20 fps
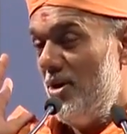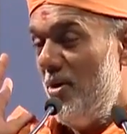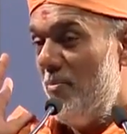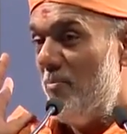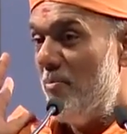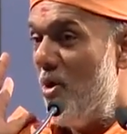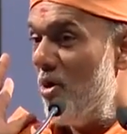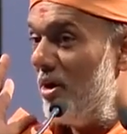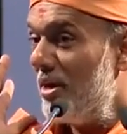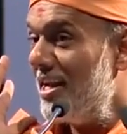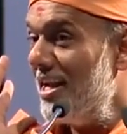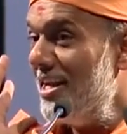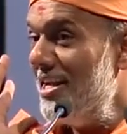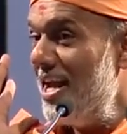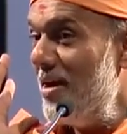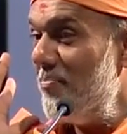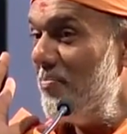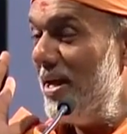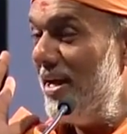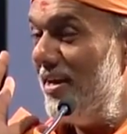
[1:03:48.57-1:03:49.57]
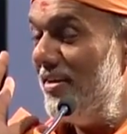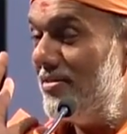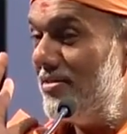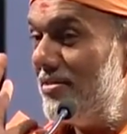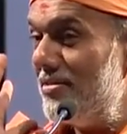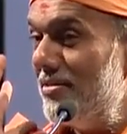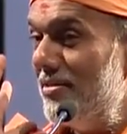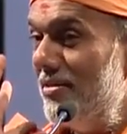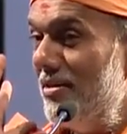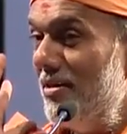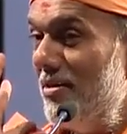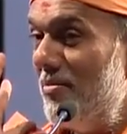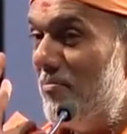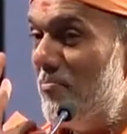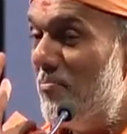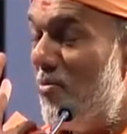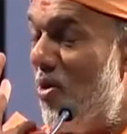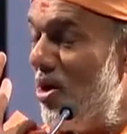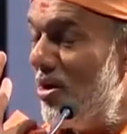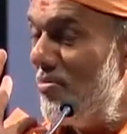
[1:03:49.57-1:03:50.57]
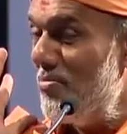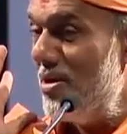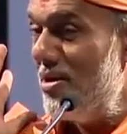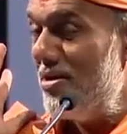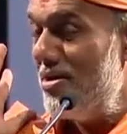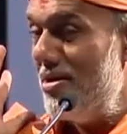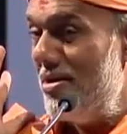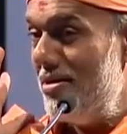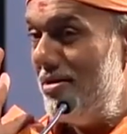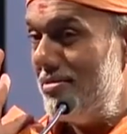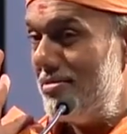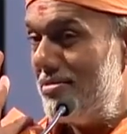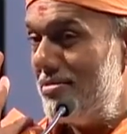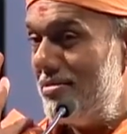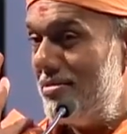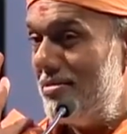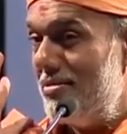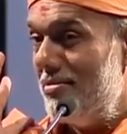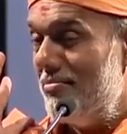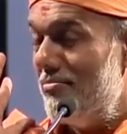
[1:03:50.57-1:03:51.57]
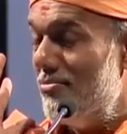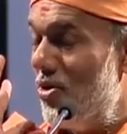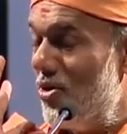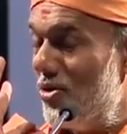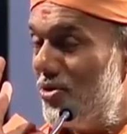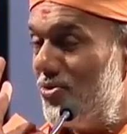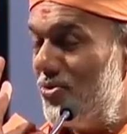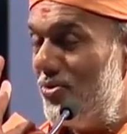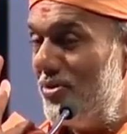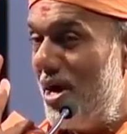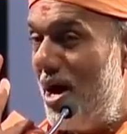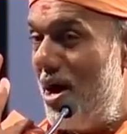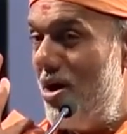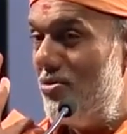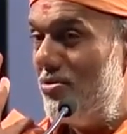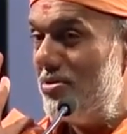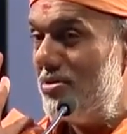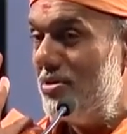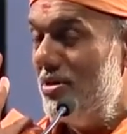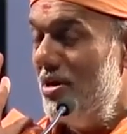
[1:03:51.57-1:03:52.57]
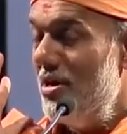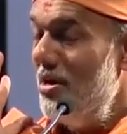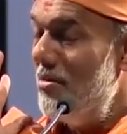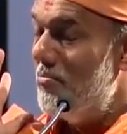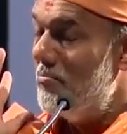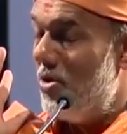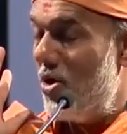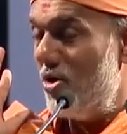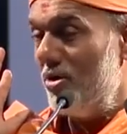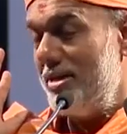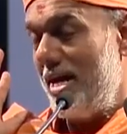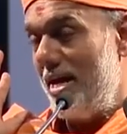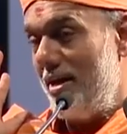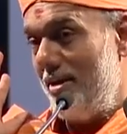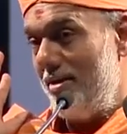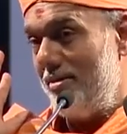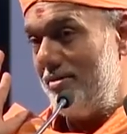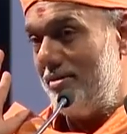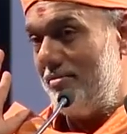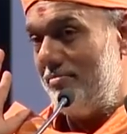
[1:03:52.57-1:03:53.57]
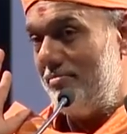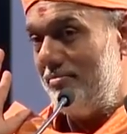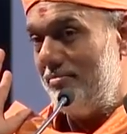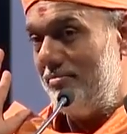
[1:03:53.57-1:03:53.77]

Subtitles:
More kidnappings, more murders, more shootouts, more terrorism.